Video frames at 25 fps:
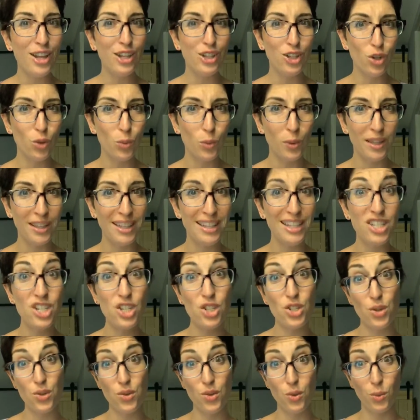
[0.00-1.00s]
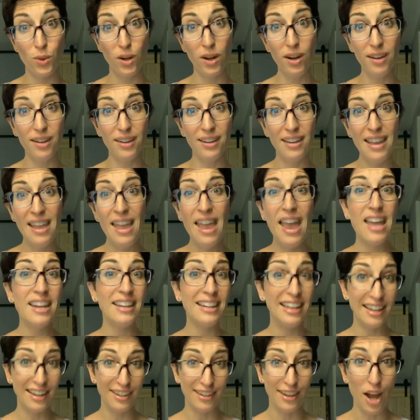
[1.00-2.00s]
you're willing to do the work
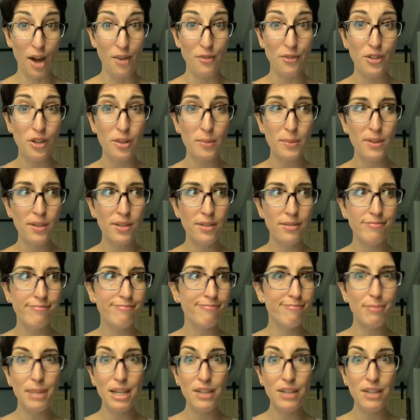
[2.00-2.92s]
and get uncomfortable.